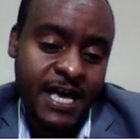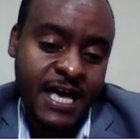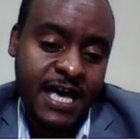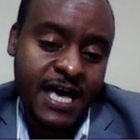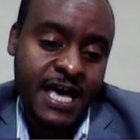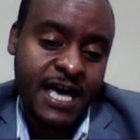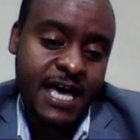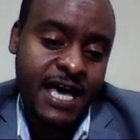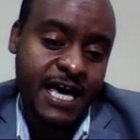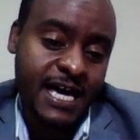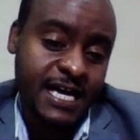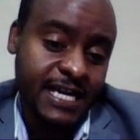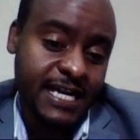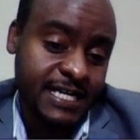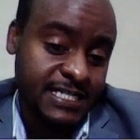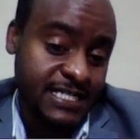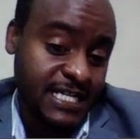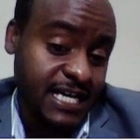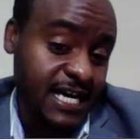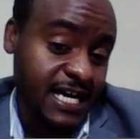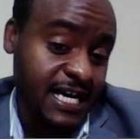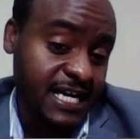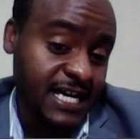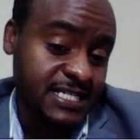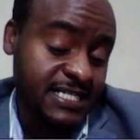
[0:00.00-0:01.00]
And
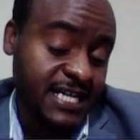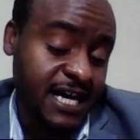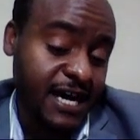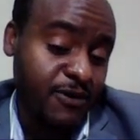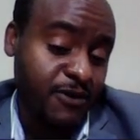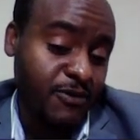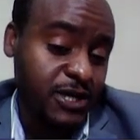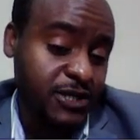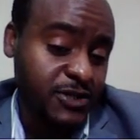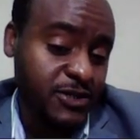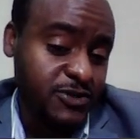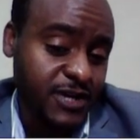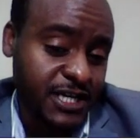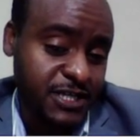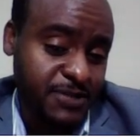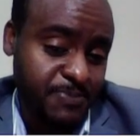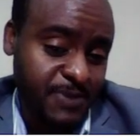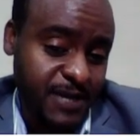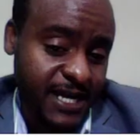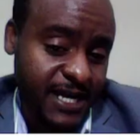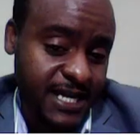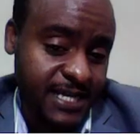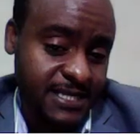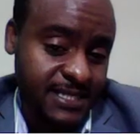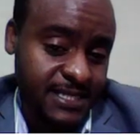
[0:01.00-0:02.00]
then I want to explain
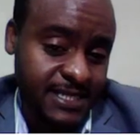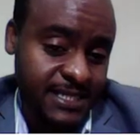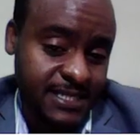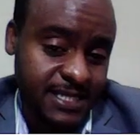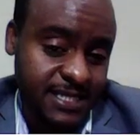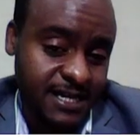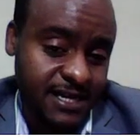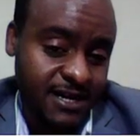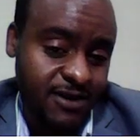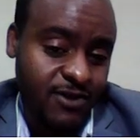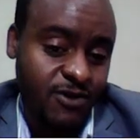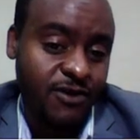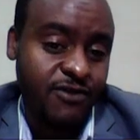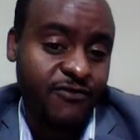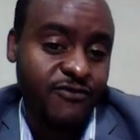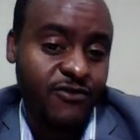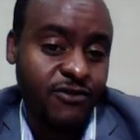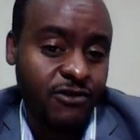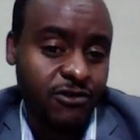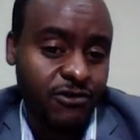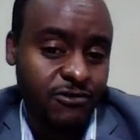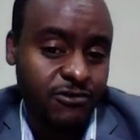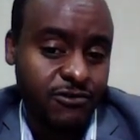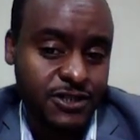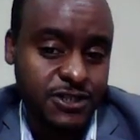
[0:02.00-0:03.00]
this thing, of
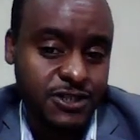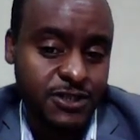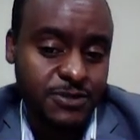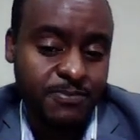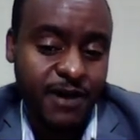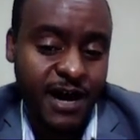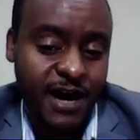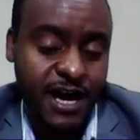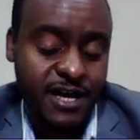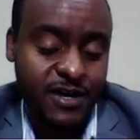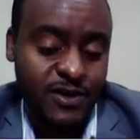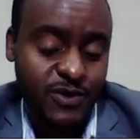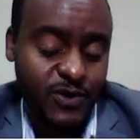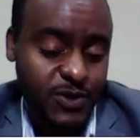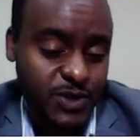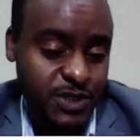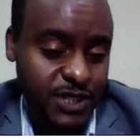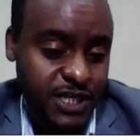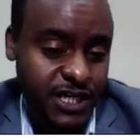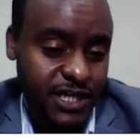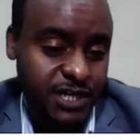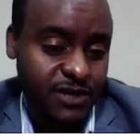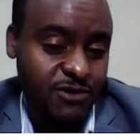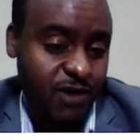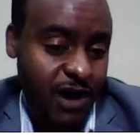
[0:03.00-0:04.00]
course, by using
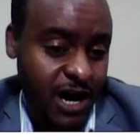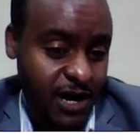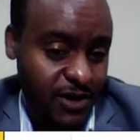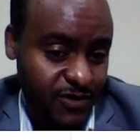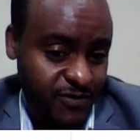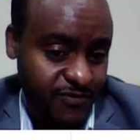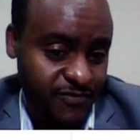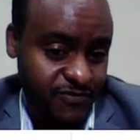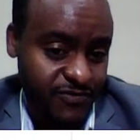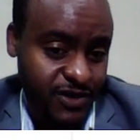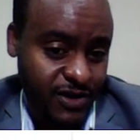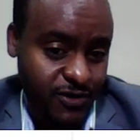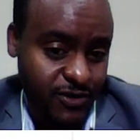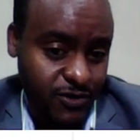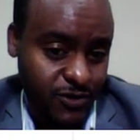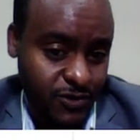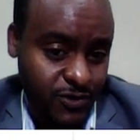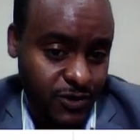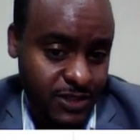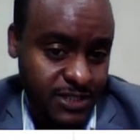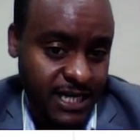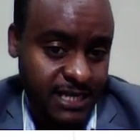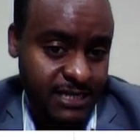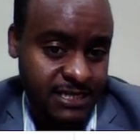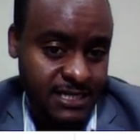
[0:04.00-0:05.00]
one of the cores
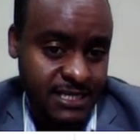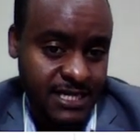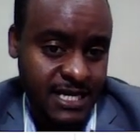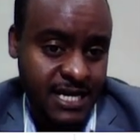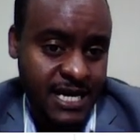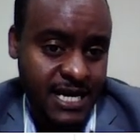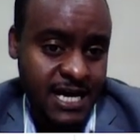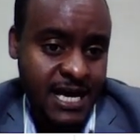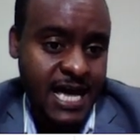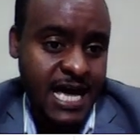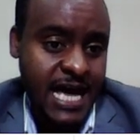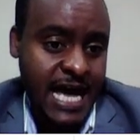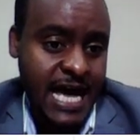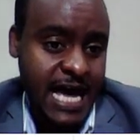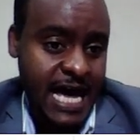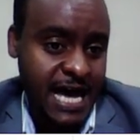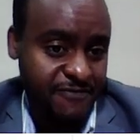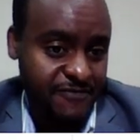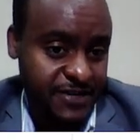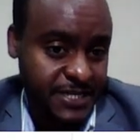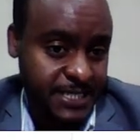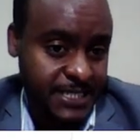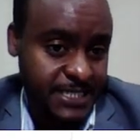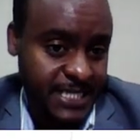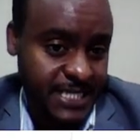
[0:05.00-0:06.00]
that I've
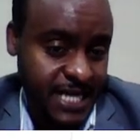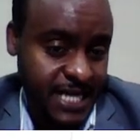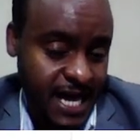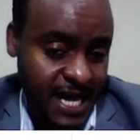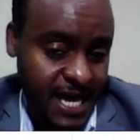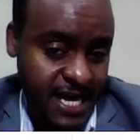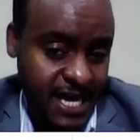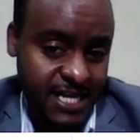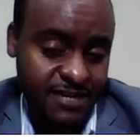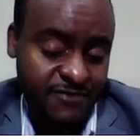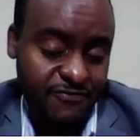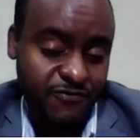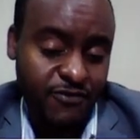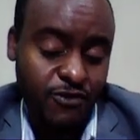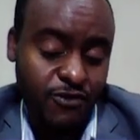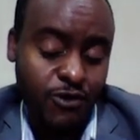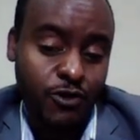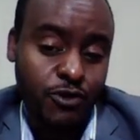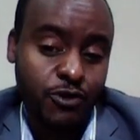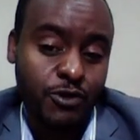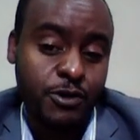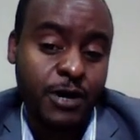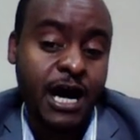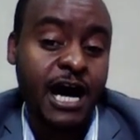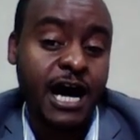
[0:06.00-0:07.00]
designed for
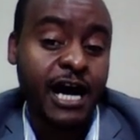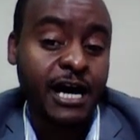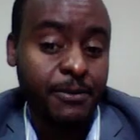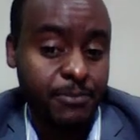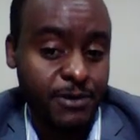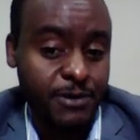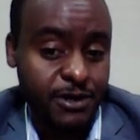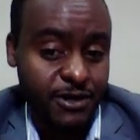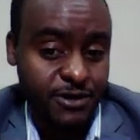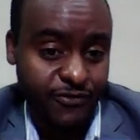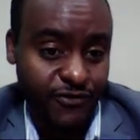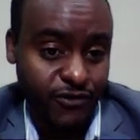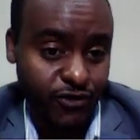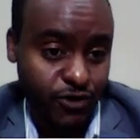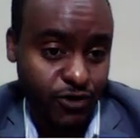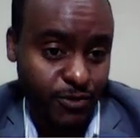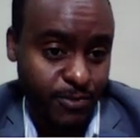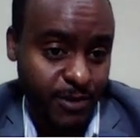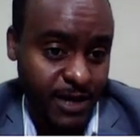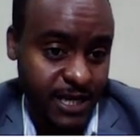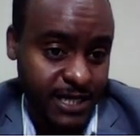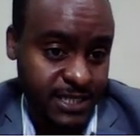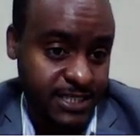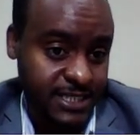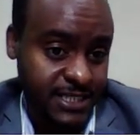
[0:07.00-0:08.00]
hybrid format,
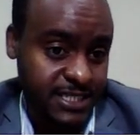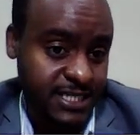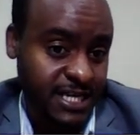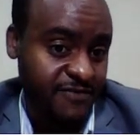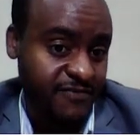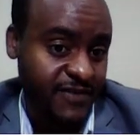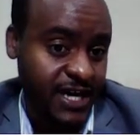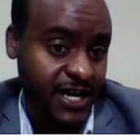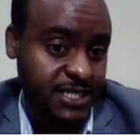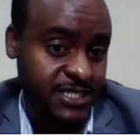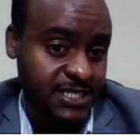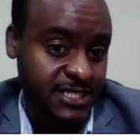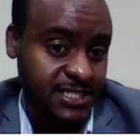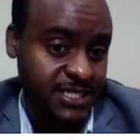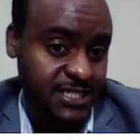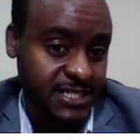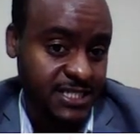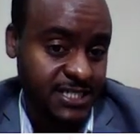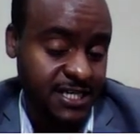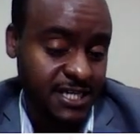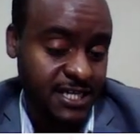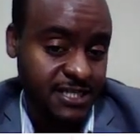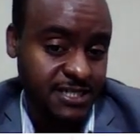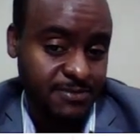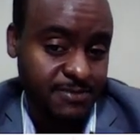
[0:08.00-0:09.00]
this Advanced
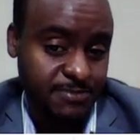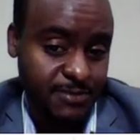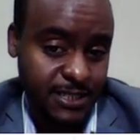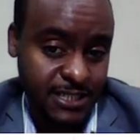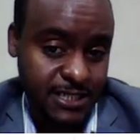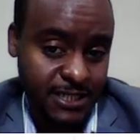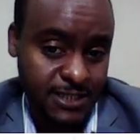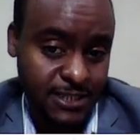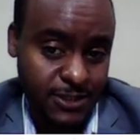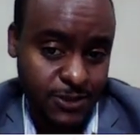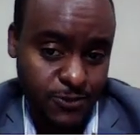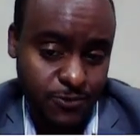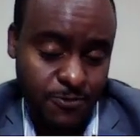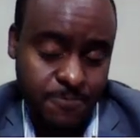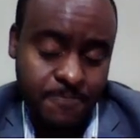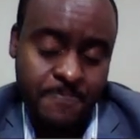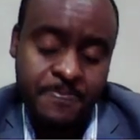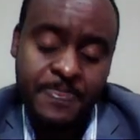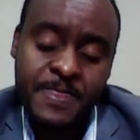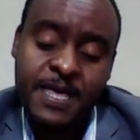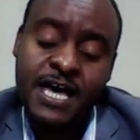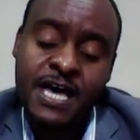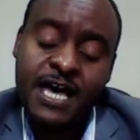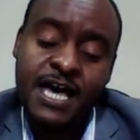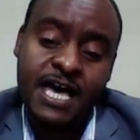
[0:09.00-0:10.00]
Research Meter 2.
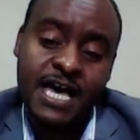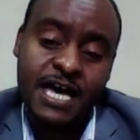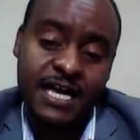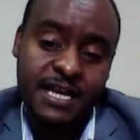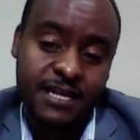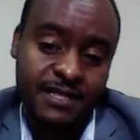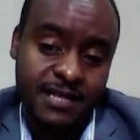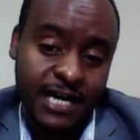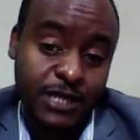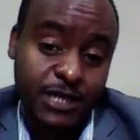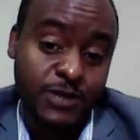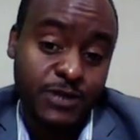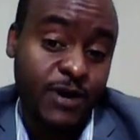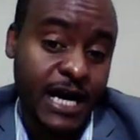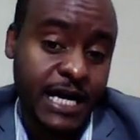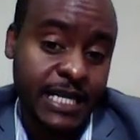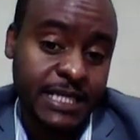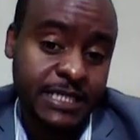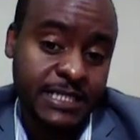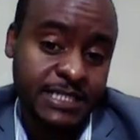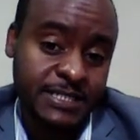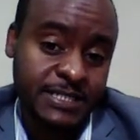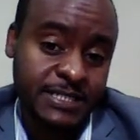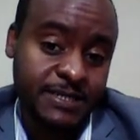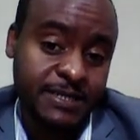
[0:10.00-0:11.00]
And that one
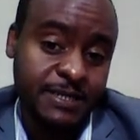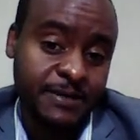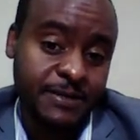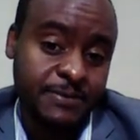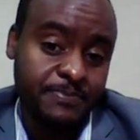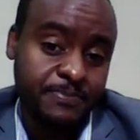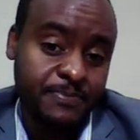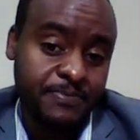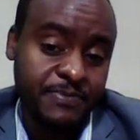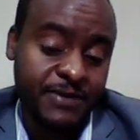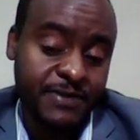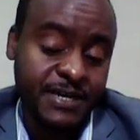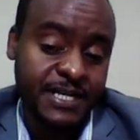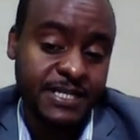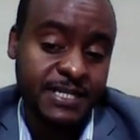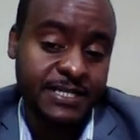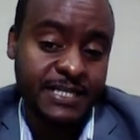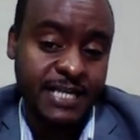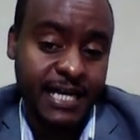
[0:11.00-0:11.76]
is